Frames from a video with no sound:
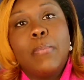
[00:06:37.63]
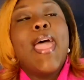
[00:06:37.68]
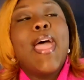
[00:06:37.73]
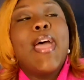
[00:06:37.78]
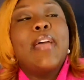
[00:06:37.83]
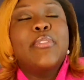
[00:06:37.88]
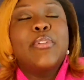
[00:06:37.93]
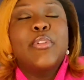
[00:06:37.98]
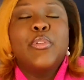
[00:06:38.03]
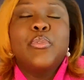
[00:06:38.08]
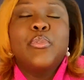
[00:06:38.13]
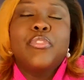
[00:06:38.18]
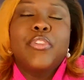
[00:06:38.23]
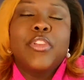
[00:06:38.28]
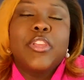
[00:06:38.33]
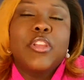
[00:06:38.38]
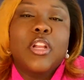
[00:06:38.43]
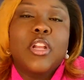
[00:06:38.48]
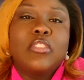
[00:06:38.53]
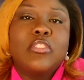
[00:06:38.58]
After you
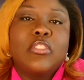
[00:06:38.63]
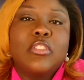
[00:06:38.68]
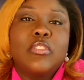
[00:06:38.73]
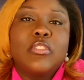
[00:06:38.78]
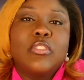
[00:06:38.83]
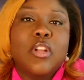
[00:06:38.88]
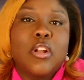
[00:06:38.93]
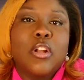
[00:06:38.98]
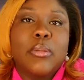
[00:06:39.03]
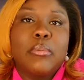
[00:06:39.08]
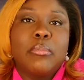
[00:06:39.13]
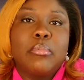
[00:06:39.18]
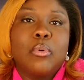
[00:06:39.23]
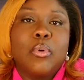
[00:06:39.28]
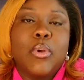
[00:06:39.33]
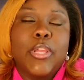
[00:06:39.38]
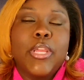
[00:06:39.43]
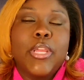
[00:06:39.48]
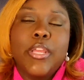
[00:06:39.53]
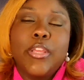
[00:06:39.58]
figure out your starting
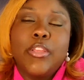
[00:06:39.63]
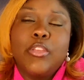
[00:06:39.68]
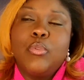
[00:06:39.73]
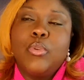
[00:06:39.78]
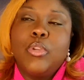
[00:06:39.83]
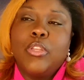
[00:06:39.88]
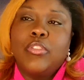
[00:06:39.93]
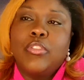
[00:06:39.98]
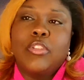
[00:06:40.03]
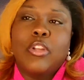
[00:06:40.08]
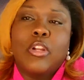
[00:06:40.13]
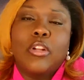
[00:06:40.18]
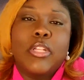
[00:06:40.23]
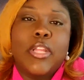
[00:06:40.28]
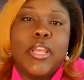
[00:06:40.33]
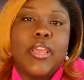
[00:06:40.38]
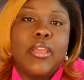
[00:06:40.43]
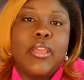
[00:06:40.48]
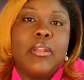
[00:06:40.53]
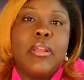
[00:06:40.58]
point, and you can start
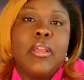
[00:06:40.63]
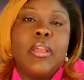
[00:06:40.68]
that